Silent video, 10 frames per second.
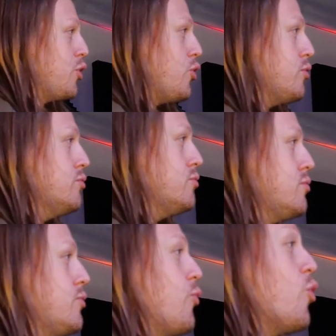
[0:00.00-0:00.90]
Bowl,
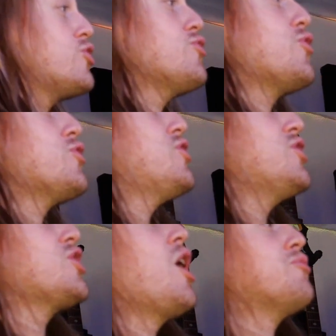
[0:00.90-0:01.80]
what's the first thing
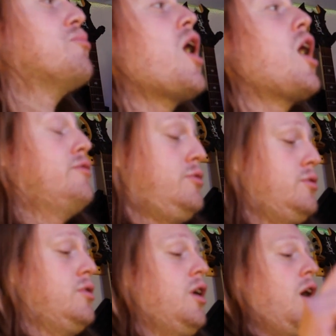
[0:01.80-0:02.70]
that come to mind?
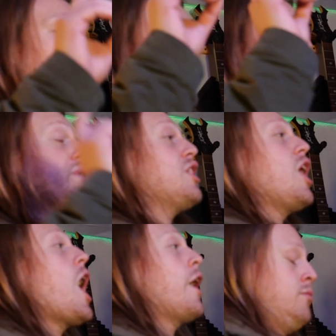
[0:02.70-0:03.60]
Bin
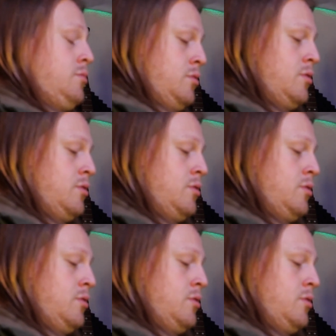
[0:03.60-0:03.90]
Laden,